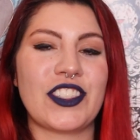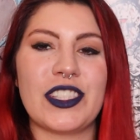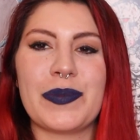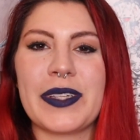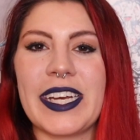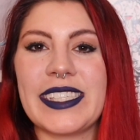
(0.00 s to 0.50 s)

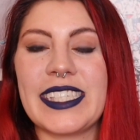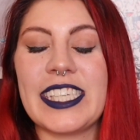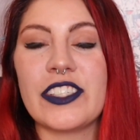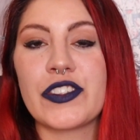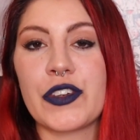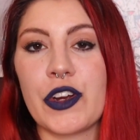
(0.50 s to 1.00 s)
she plays
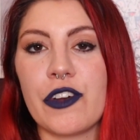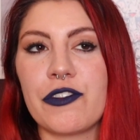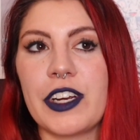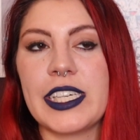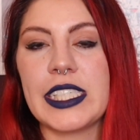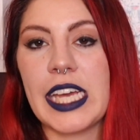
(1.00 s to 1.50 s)
his
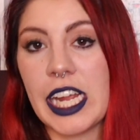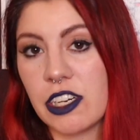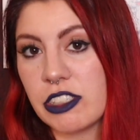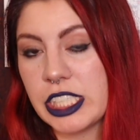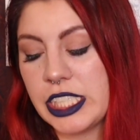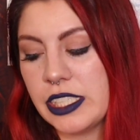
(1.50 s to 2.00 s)
girlfriend,
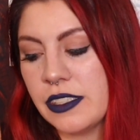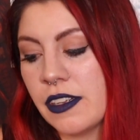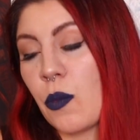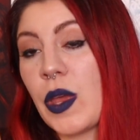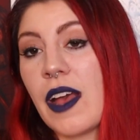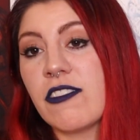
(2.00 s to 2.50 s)
Carrie.
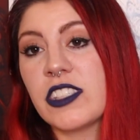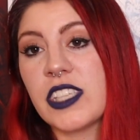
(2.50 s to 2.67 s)
We have